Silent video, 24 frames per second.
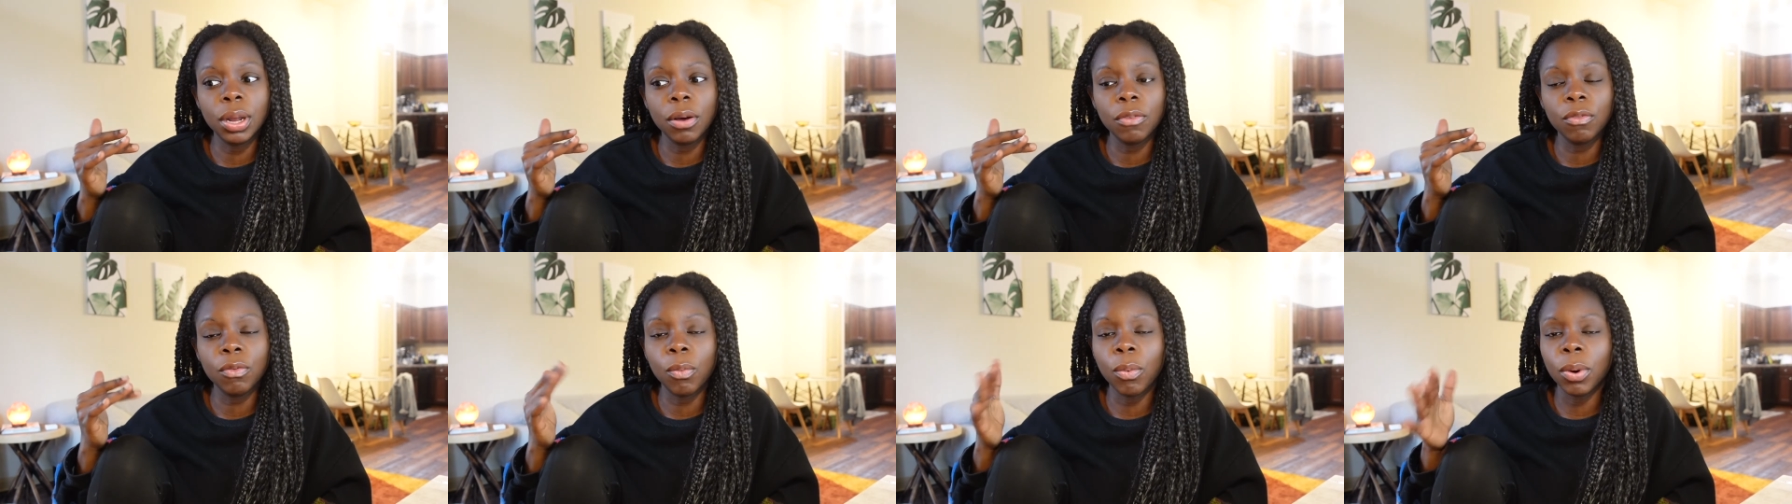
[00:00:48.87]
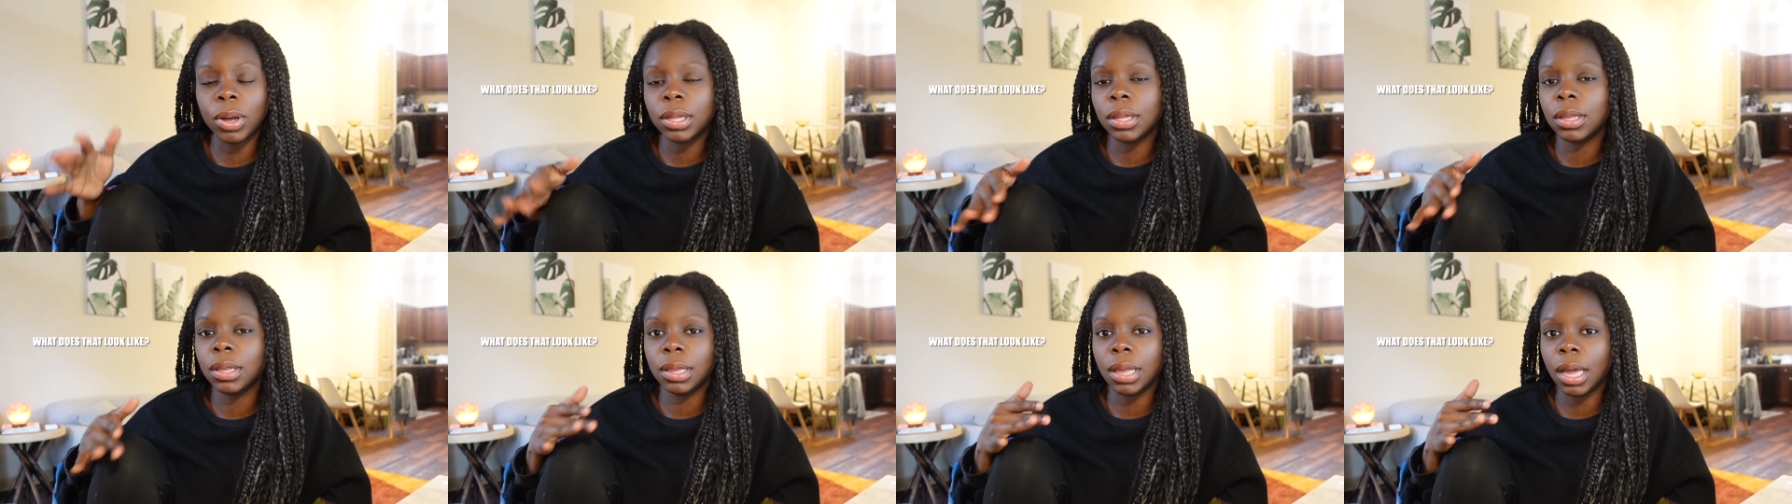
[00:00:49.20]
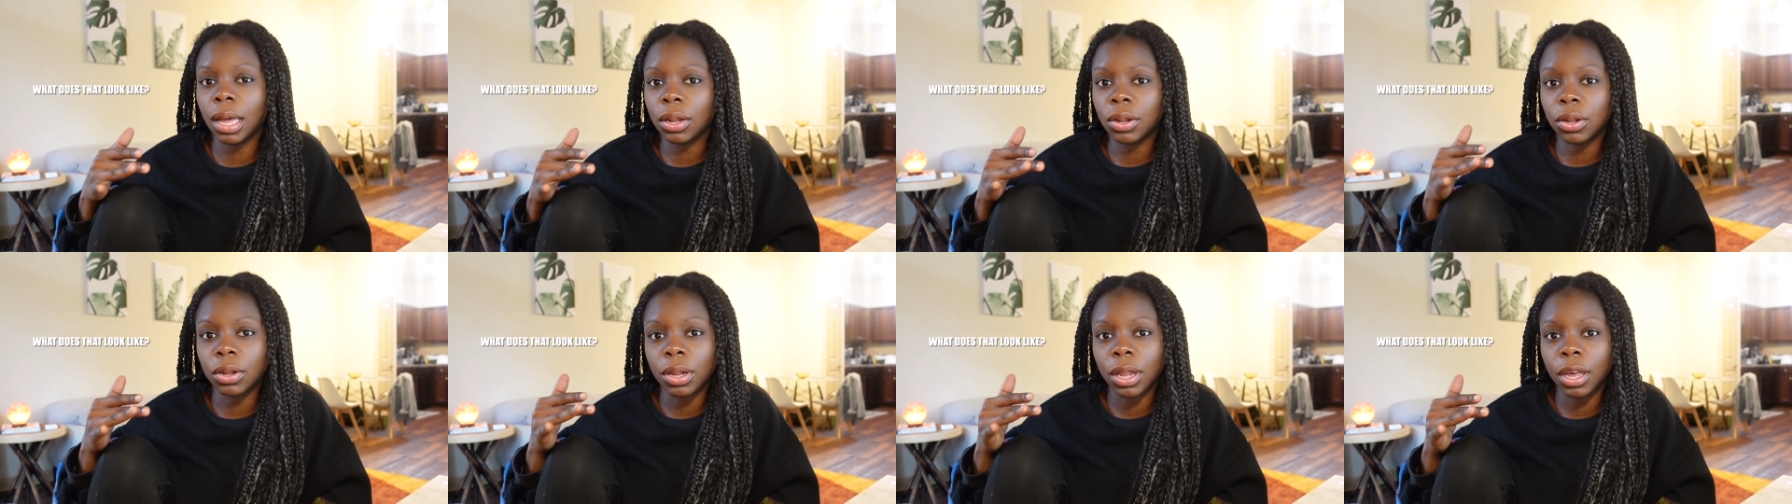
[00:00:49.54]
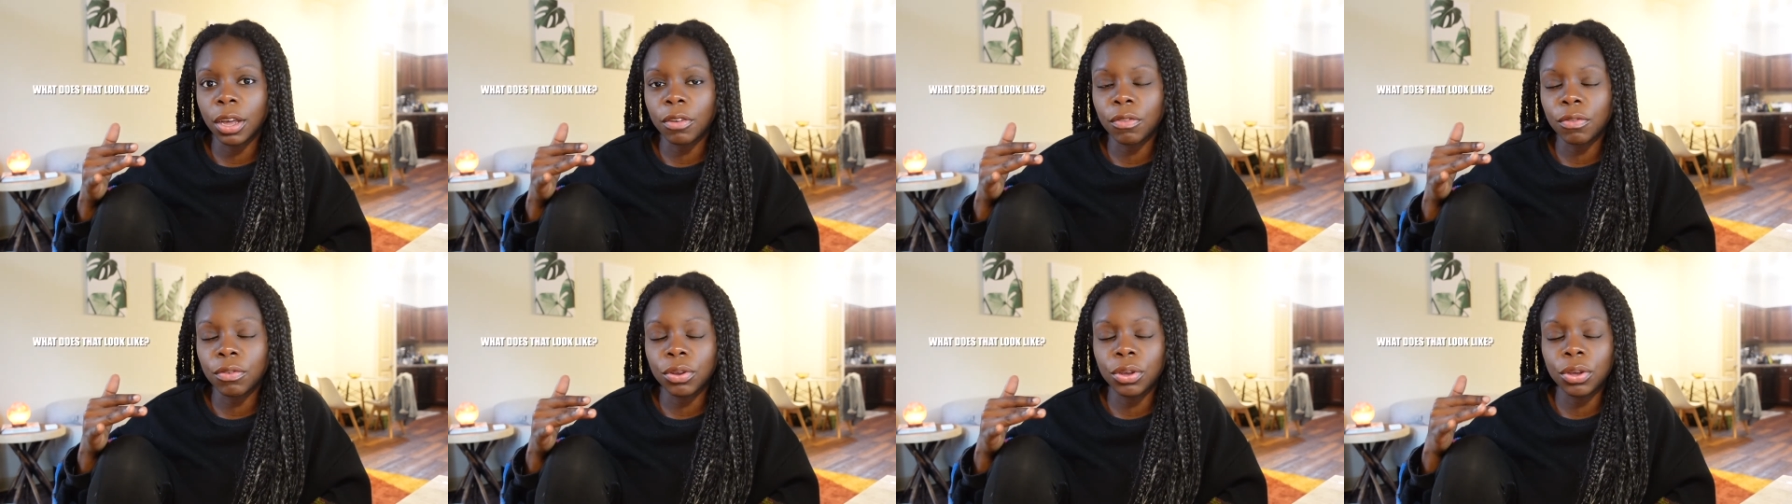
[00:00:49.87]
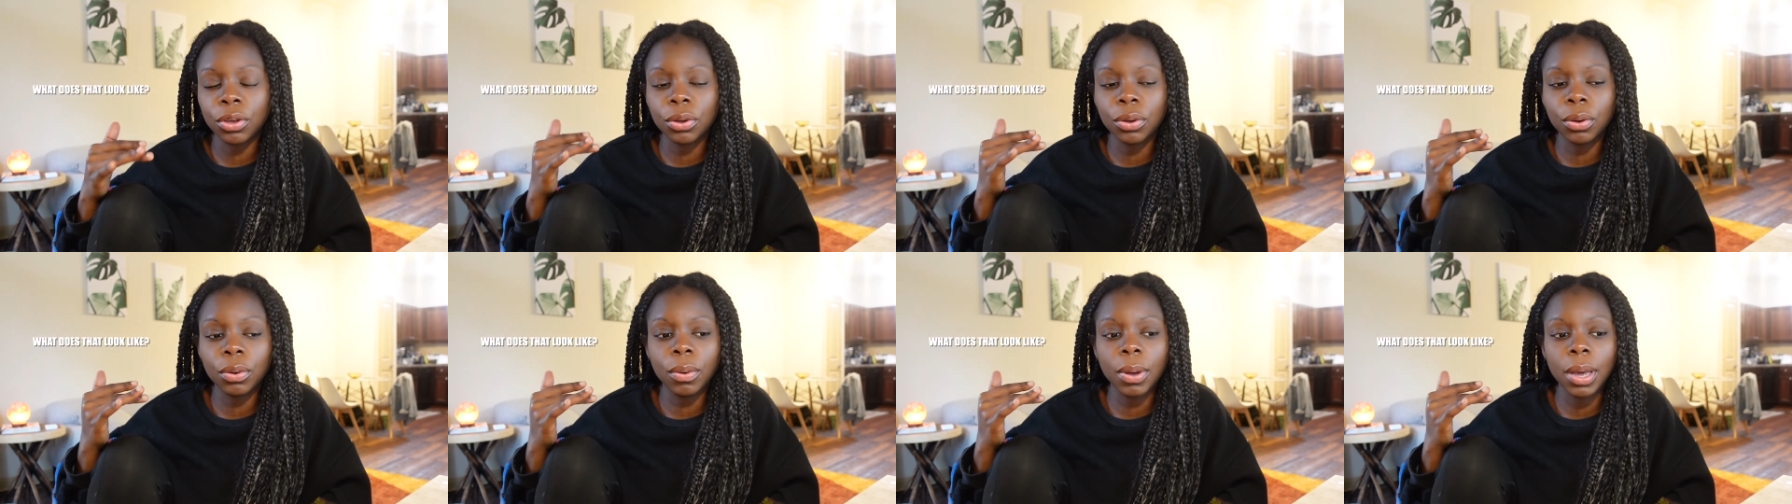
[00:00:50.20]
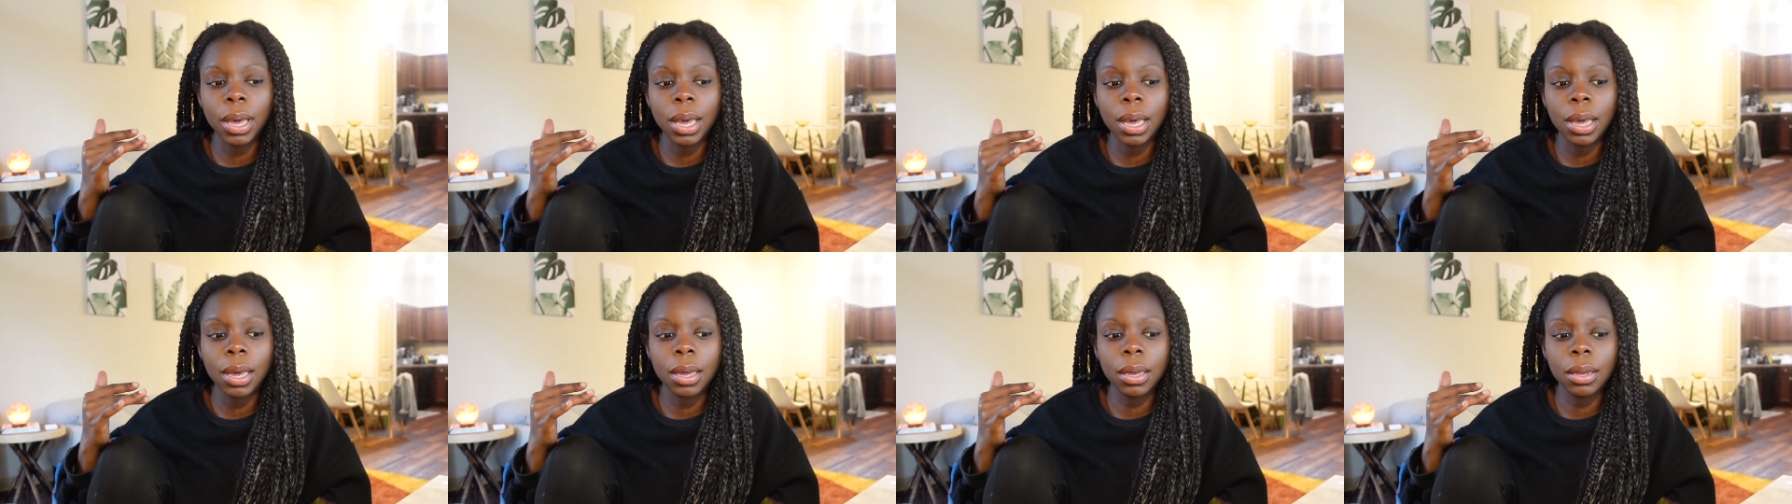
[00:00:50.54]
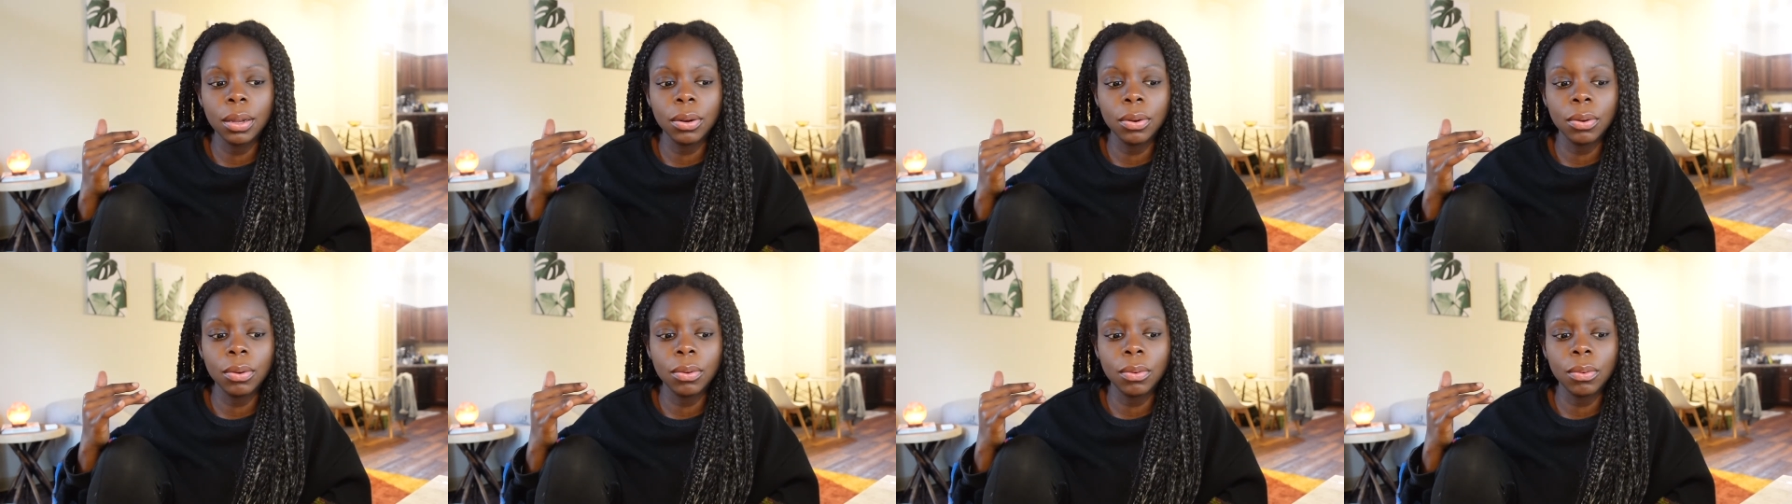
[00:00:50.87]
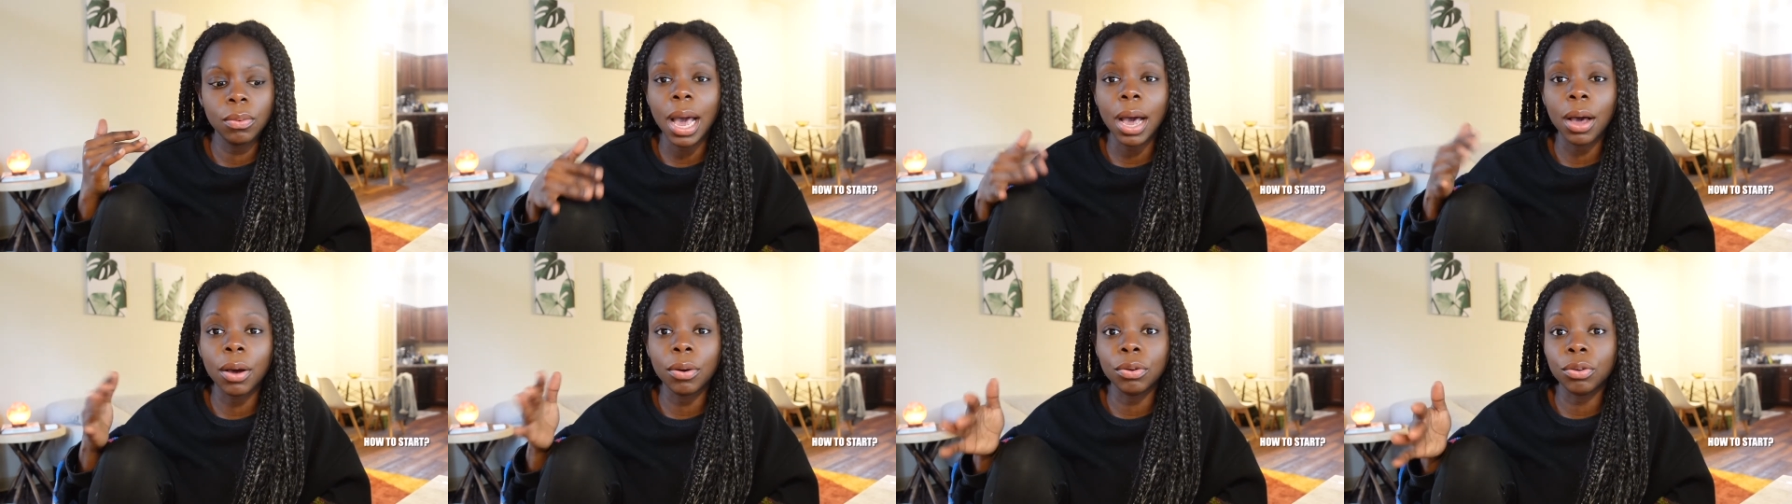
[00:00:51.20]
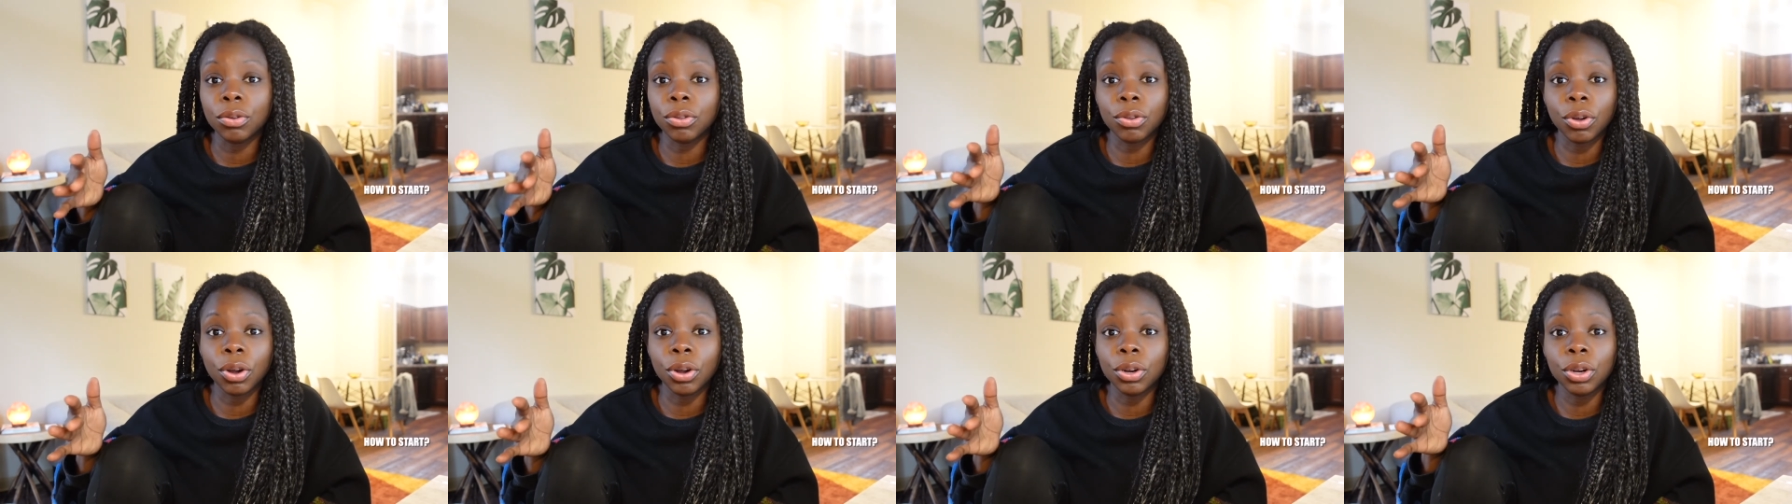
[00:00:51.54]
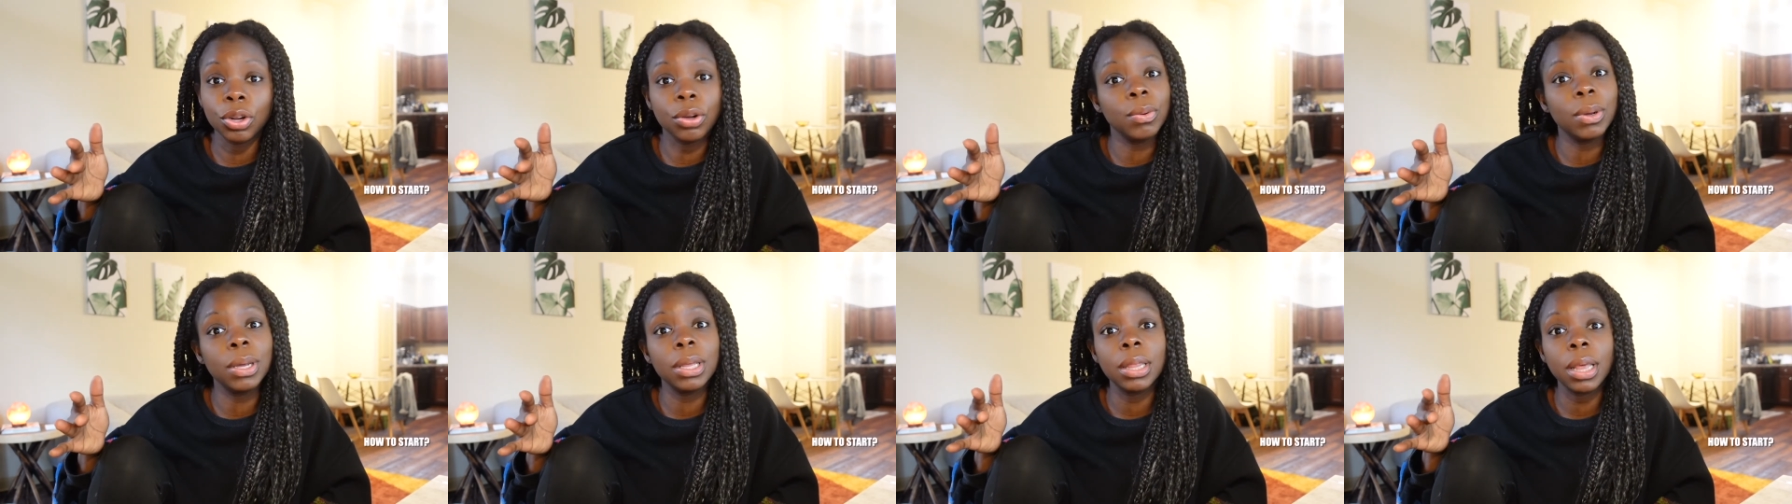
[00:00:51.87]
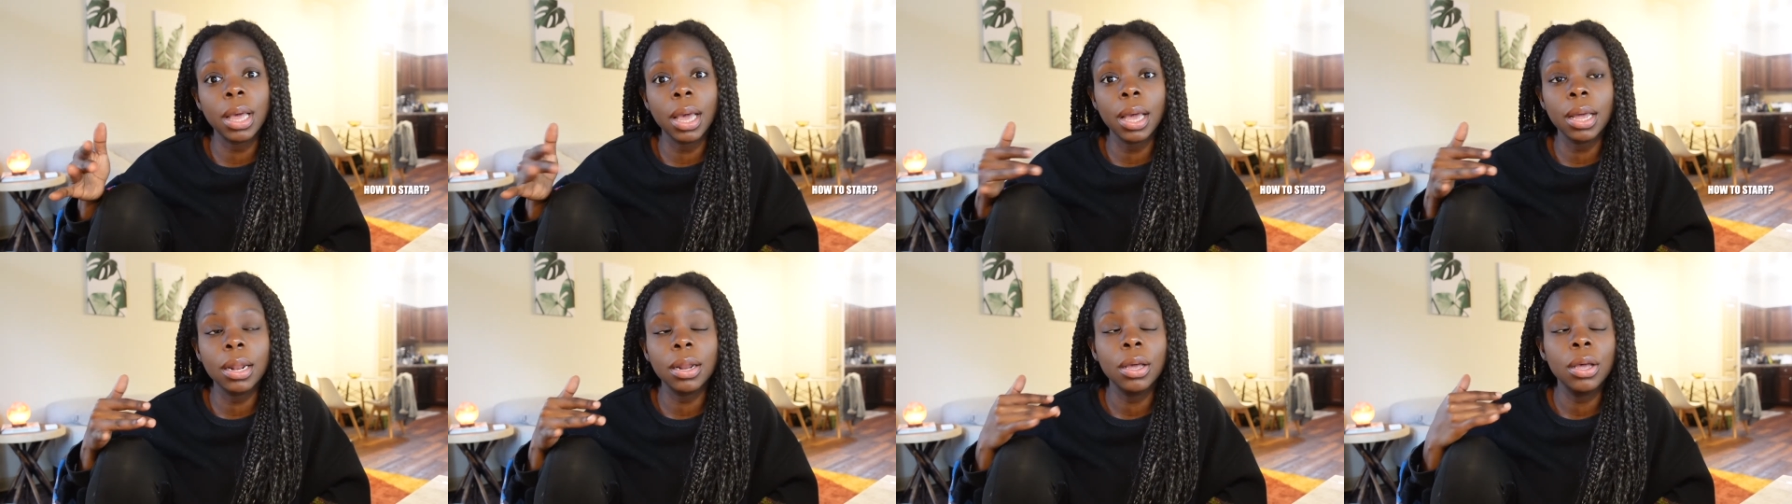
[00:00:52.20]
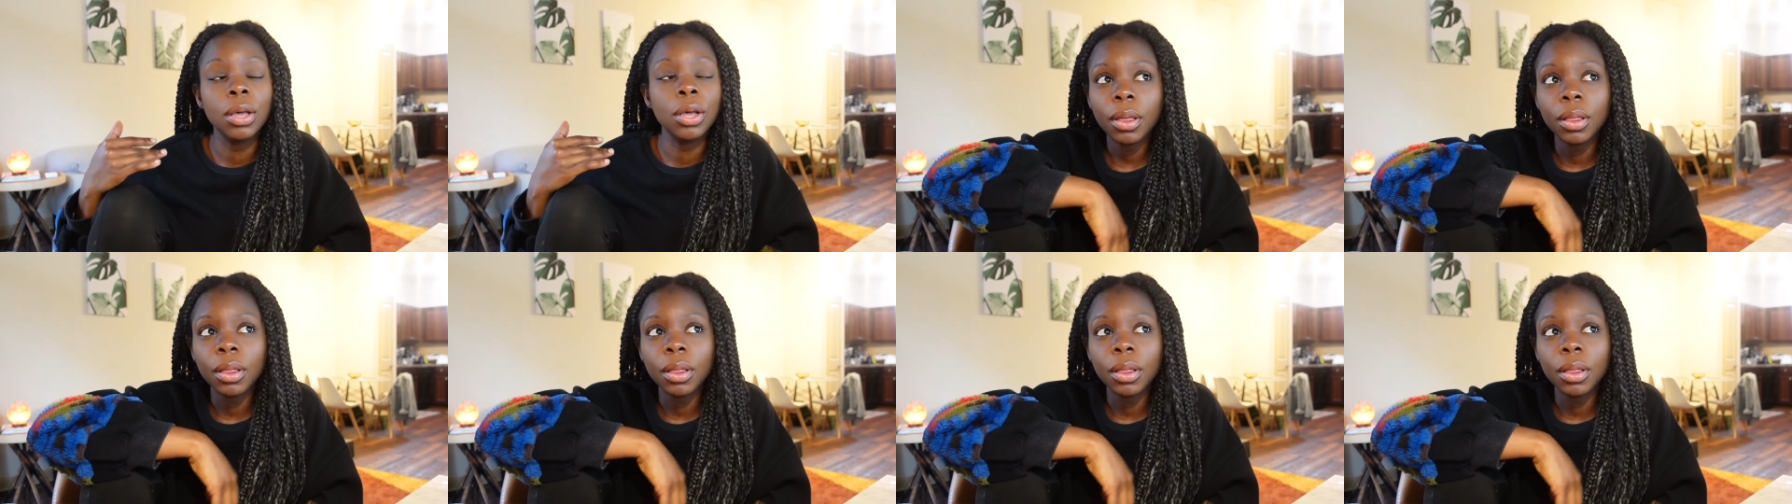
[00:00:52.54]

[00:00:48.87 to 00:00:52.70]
of what does that look like for you and how to start doing that.